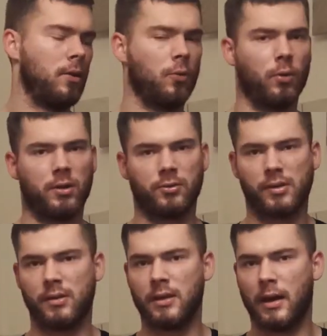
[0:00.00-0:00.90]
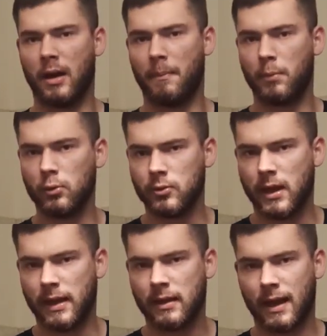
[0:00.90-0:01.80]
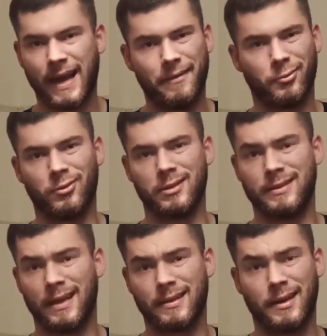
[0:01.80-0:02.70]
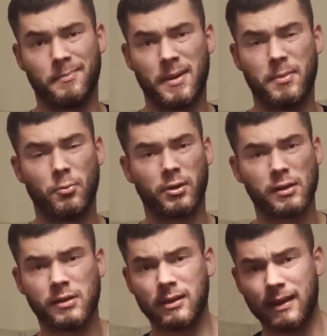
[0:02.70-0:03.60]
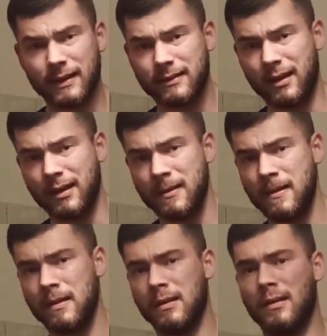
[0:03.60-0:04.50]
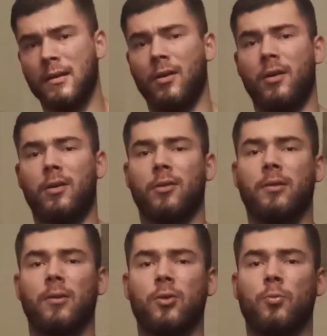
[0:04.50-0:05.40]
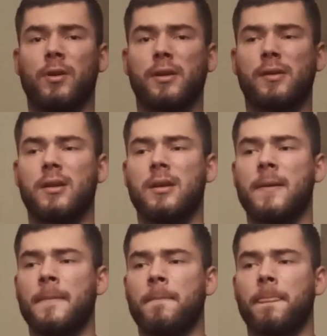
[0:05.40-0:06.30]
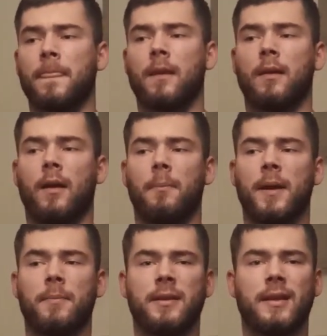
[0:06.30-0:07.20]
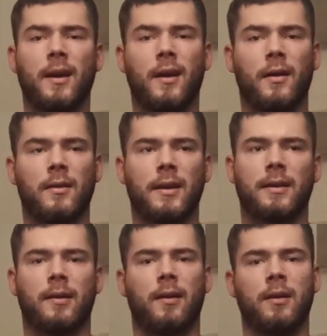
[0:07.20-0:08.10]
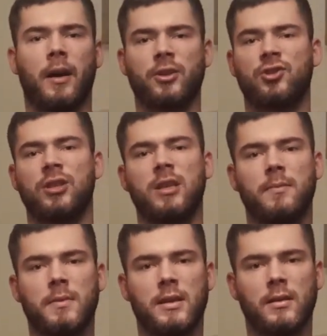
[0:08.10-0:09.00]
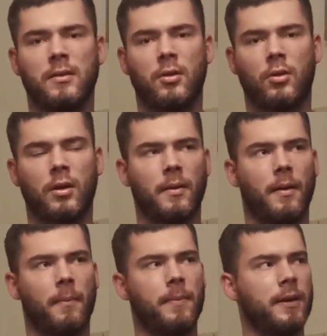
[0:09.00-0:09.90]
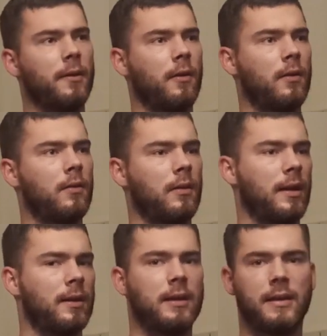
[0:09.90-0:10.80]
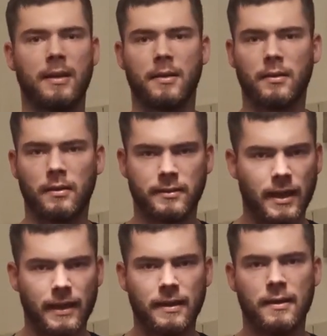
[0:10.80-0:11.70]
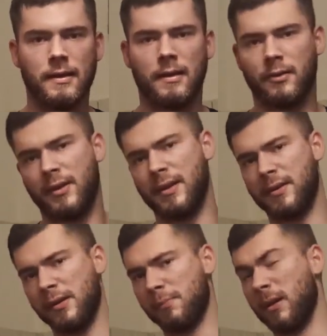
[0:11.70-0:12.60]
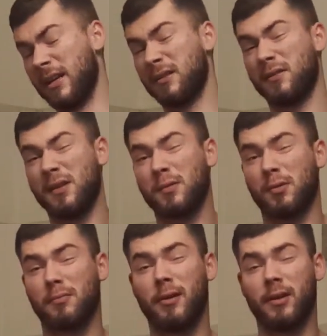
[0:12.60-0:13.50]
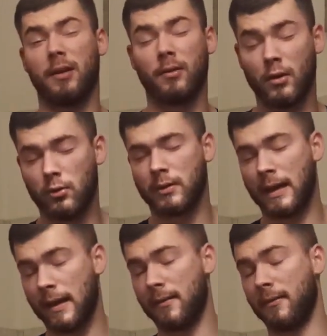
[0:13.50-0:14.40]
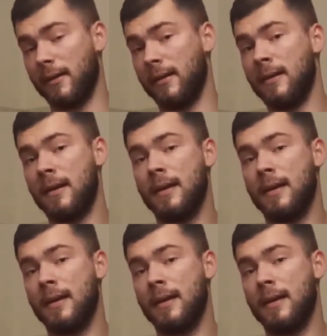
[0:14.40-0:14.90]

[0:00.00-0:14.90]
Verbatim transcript: you want to see a pull day, I haven't really done that. Maybe you want to see leg day, or you want to see maybe like a cheat meal or a bigger like eating day than this, because this was very low calorie,